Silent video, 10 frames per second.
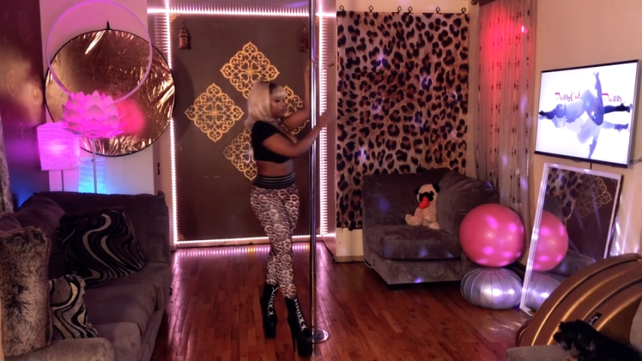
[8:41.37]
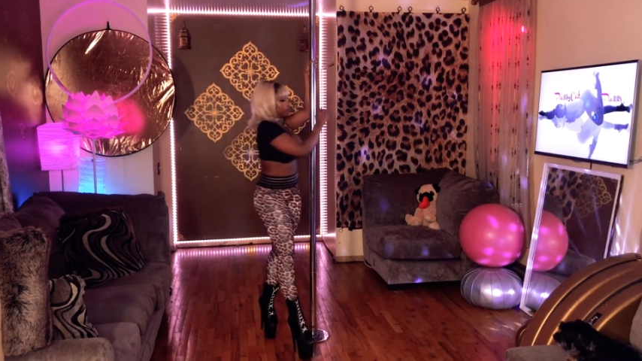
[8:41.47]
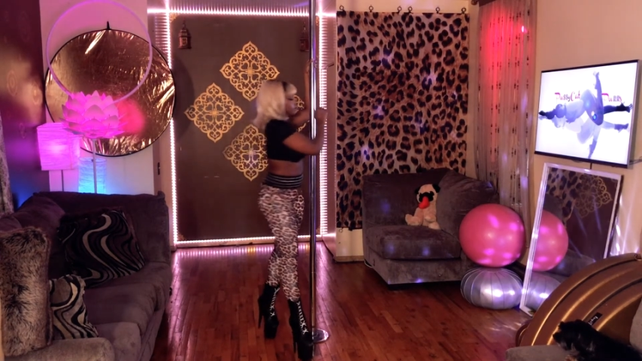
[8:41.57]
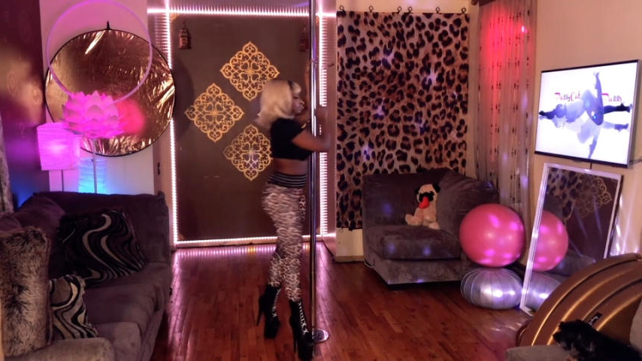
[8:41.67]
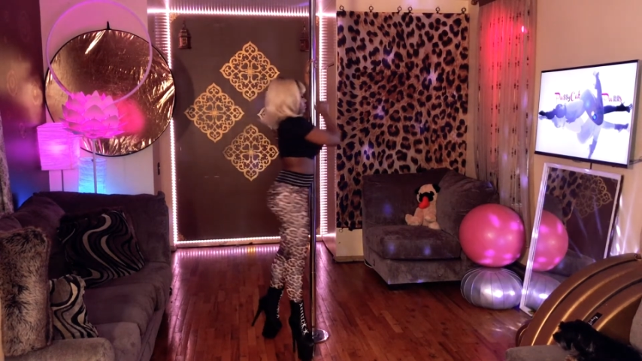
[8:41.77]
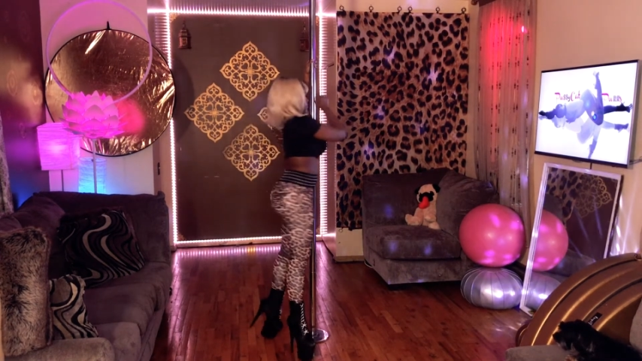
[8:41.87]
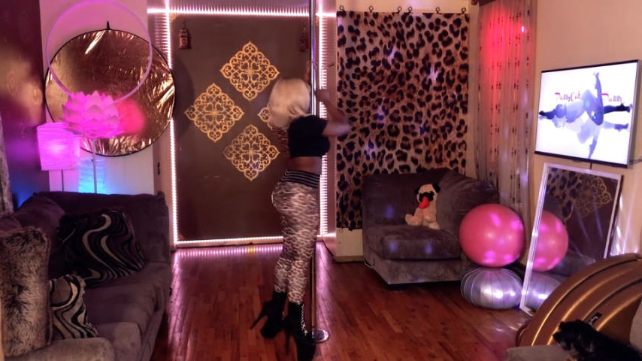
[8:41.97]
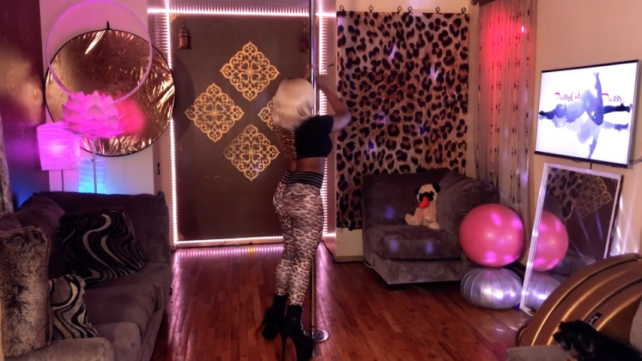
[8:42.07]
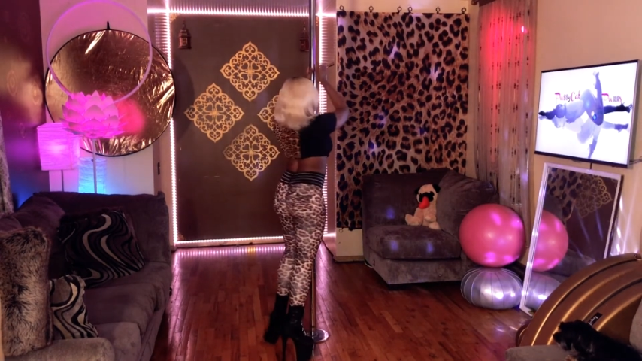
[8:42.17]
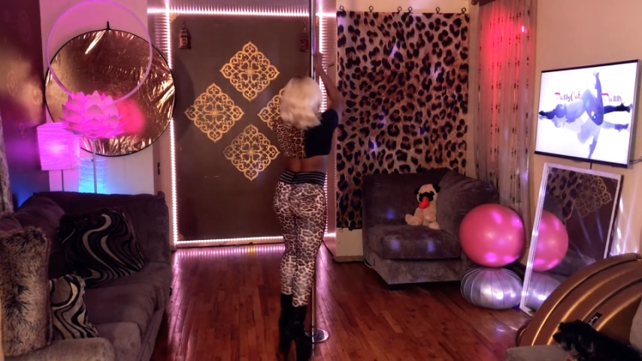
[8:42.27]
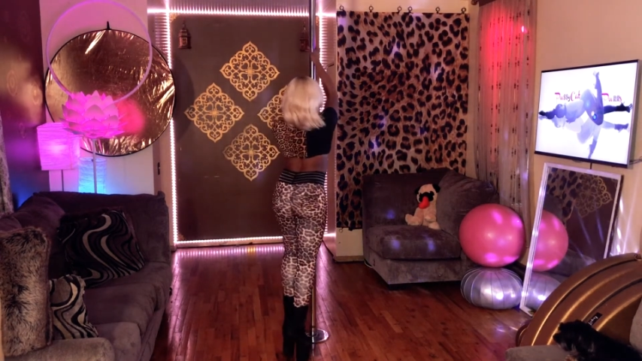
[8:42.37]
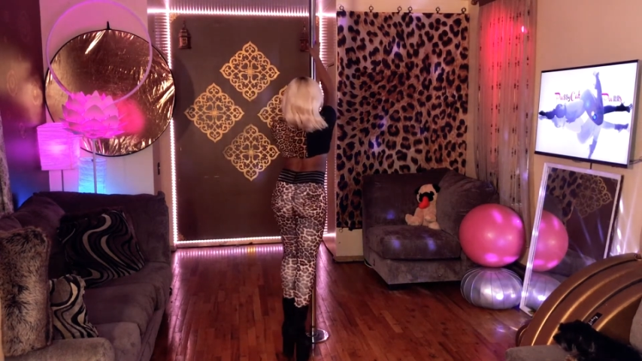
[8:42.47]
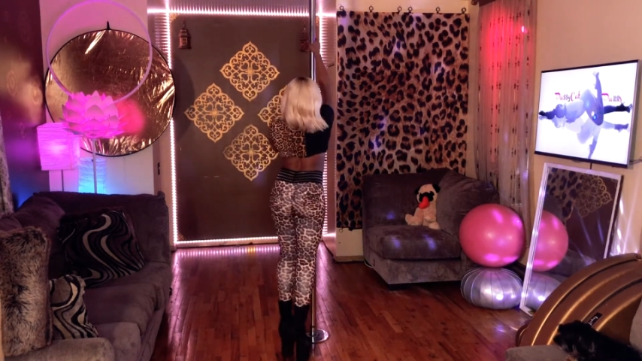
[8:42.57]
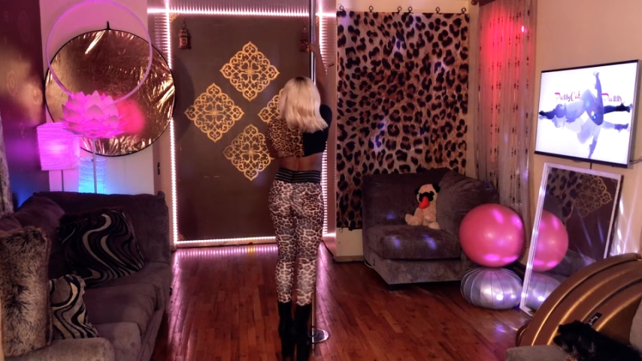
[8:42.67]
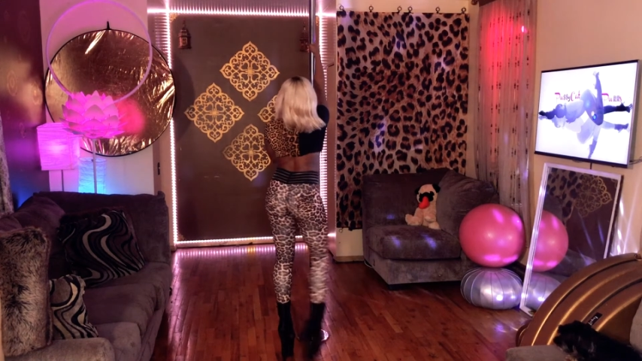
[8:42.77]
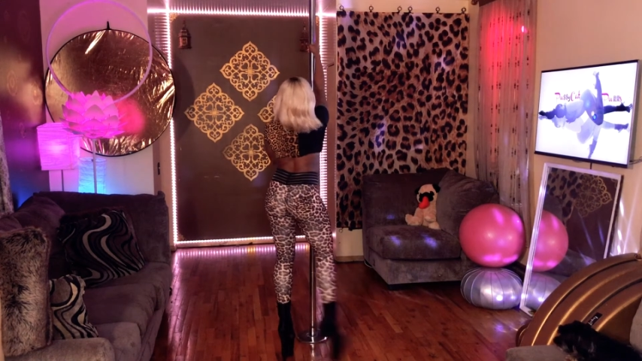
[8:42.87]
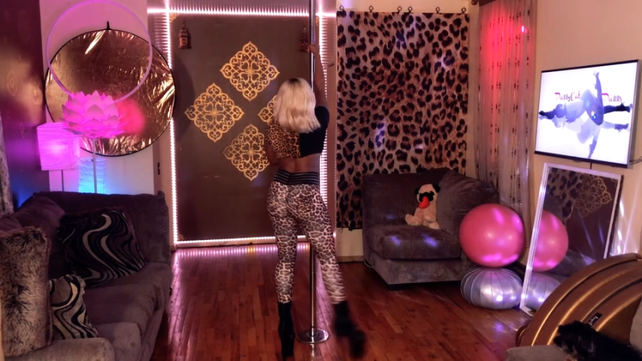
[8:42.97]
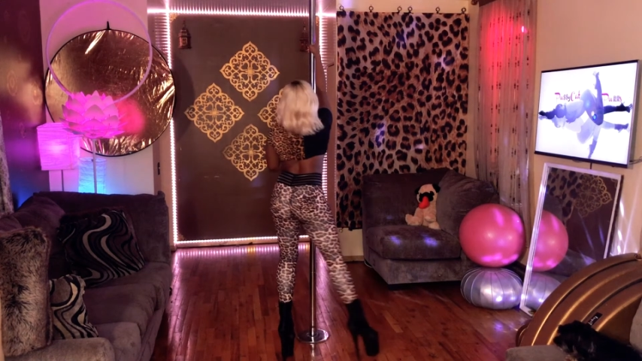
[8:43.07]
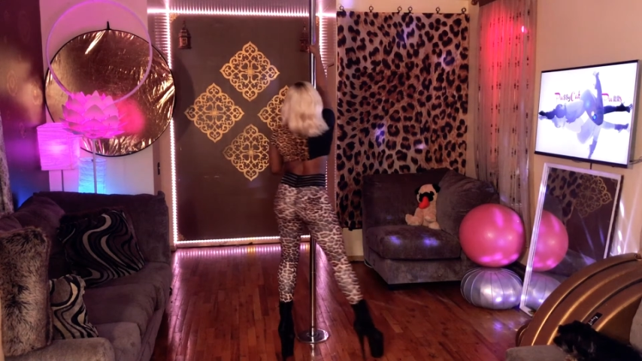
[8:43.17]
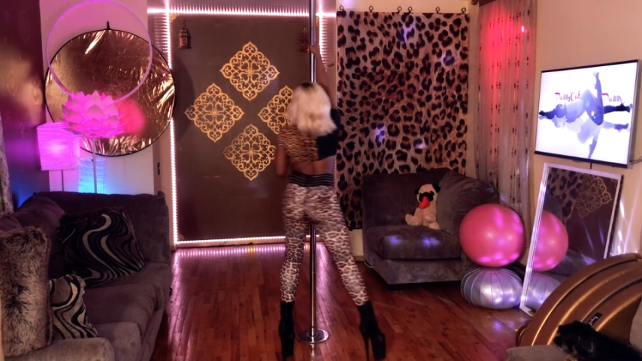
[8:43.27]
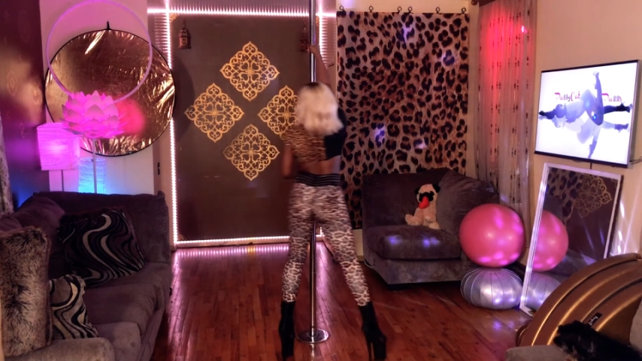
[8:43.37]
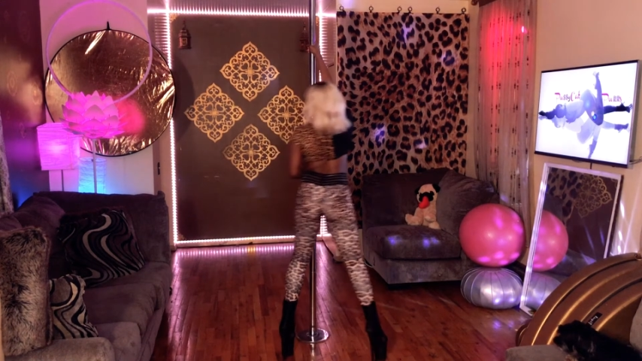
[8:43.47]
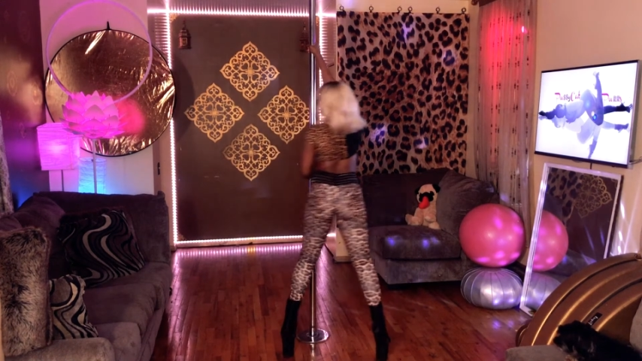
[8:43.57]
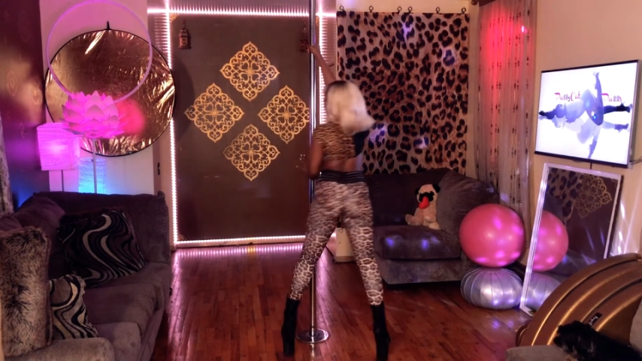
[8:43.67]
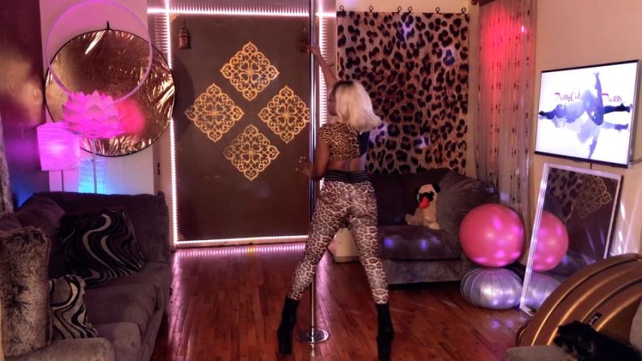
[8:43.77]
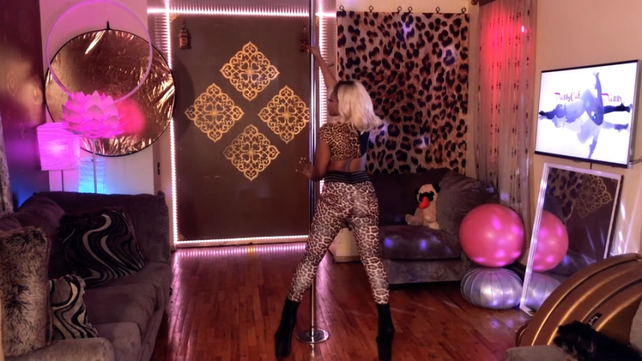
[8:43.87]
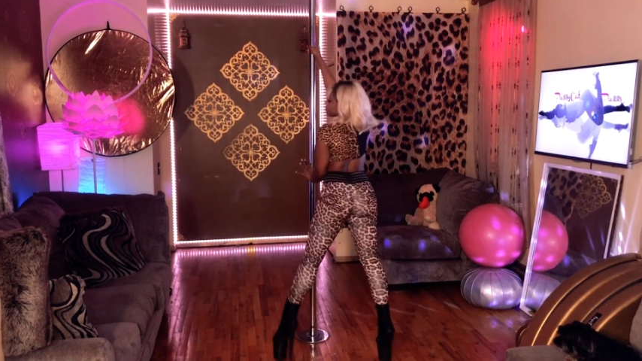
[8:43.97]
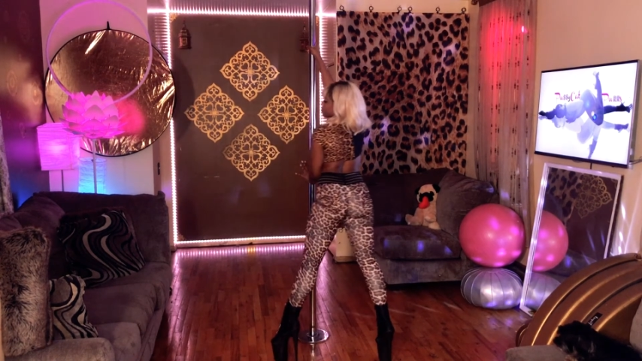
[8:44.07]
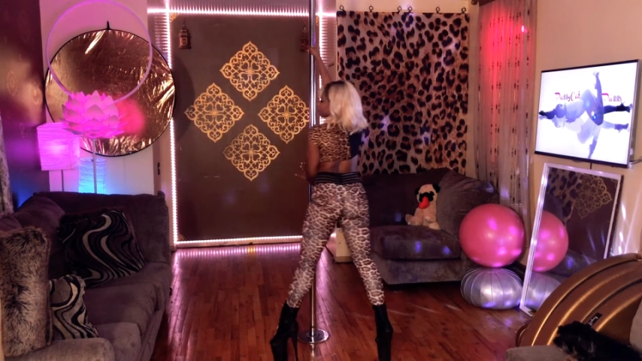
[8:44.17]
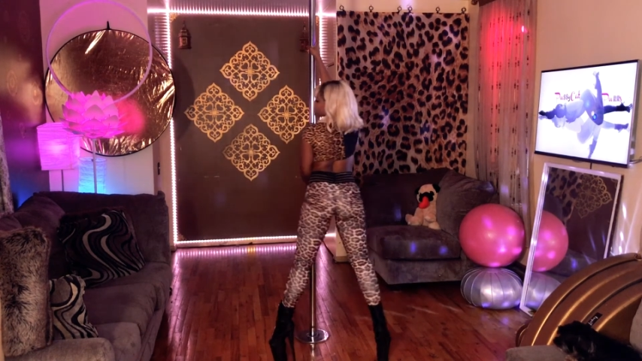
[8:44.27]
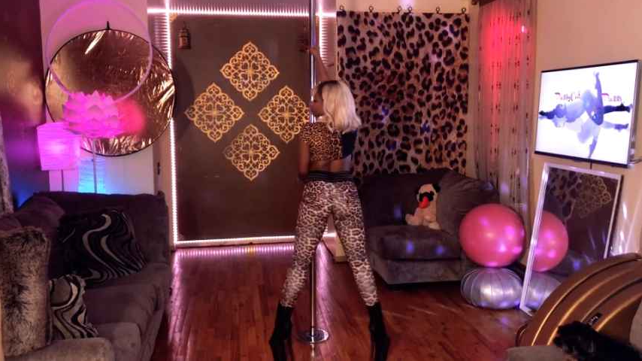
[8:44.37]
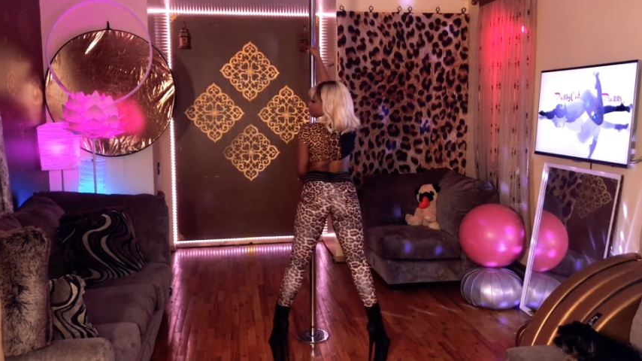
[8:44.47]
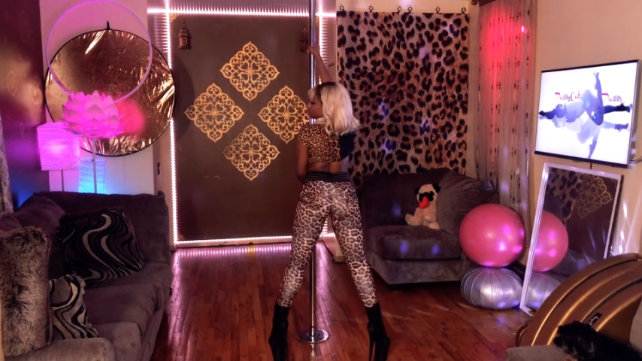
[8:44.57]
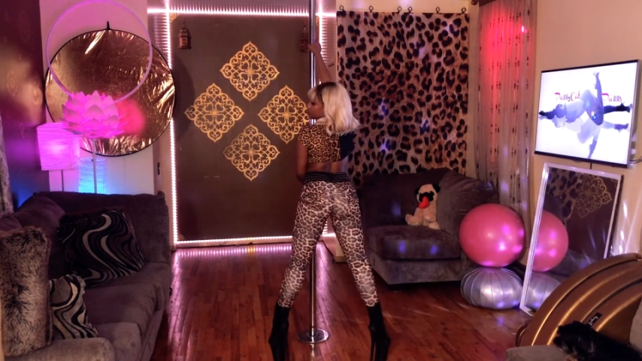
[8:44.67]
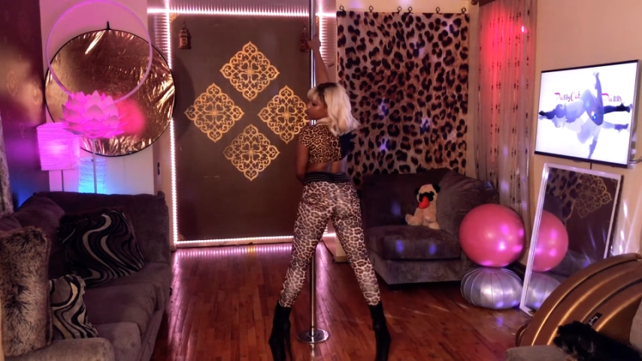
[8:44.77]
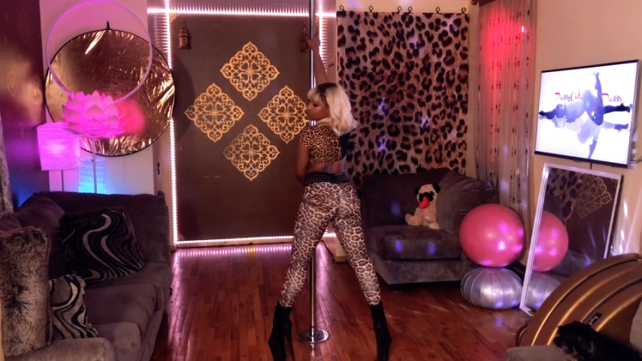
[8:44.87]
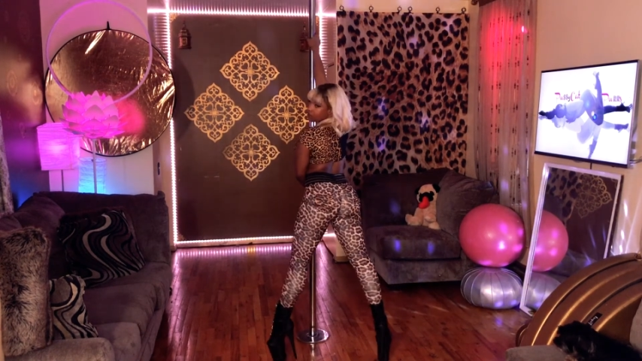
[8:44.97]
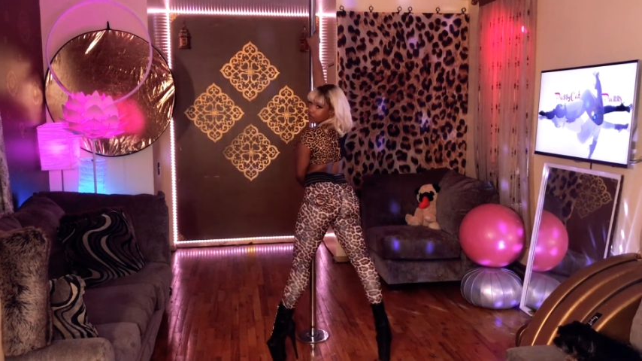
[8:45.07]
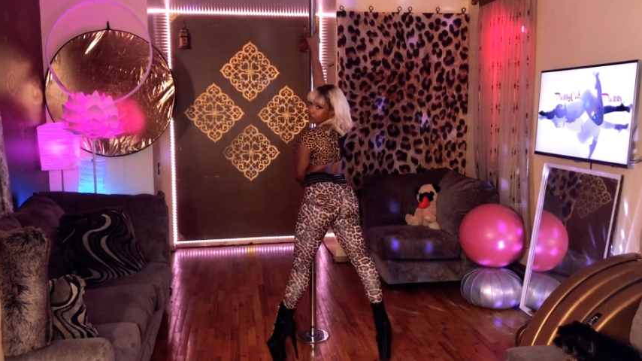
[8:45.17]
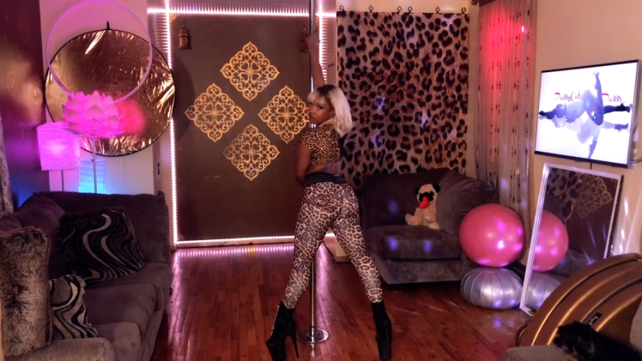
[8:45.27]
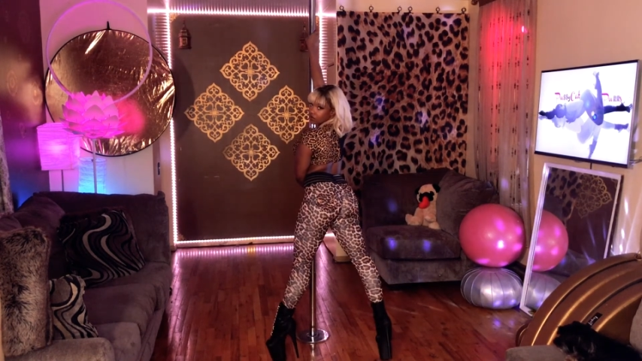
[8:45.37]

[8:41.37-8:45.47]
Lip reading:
Nobody's mouth can be seen.